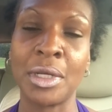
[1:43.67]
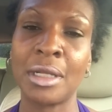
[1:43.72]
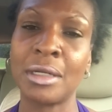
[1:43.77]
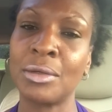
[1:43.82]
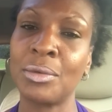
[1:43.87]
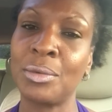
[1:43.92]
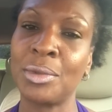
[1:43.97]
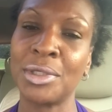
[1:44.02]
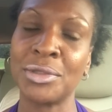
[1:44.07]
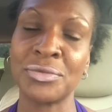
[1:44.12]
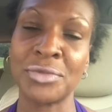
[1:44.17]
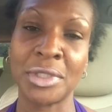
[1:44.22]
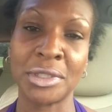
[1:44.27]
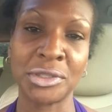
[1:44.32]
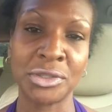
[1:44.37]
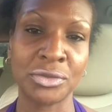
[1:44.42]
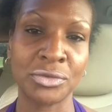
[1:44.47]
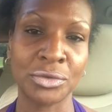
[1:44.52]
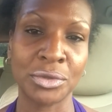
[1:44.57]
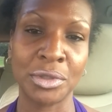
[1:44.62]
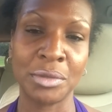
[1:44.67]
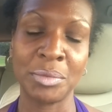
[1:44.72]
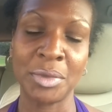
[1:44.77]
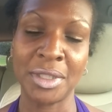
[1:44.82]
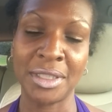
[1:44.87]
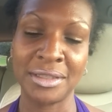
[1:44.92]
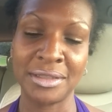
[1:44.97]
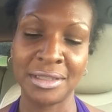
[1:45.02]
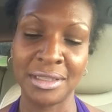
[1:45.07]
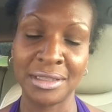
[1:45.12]
I don't want to rush through it
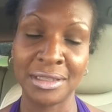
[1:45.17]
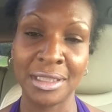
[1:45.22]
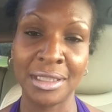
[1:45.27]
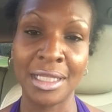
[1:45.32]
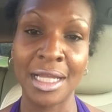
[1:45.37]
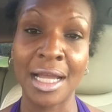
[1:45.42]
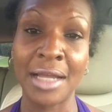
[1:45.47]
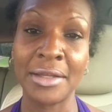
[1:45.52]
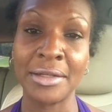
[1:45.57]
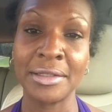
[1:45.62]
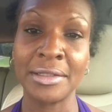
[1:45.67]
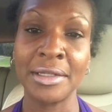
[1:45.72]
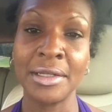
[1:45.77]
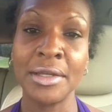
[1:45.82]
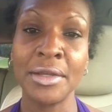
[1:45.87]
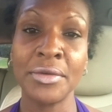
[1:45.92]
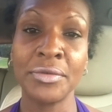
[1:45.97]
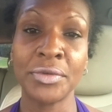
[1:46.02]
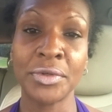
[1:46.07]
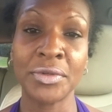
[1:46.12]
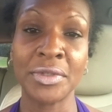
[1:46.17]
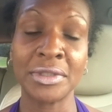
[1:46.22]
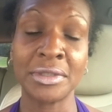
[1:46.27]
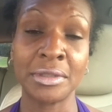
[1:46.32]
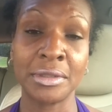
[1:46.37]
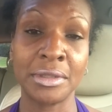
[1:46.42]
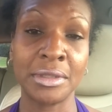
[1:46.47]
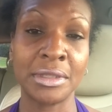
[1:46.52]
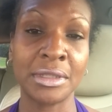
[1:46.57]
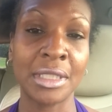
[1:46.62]
because there's a lot for us
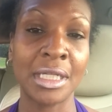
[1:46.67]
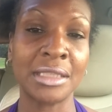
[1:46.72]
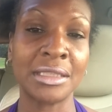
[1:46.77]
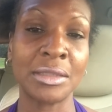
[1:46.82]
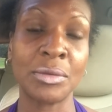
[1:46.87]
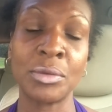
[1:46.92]
to discuss.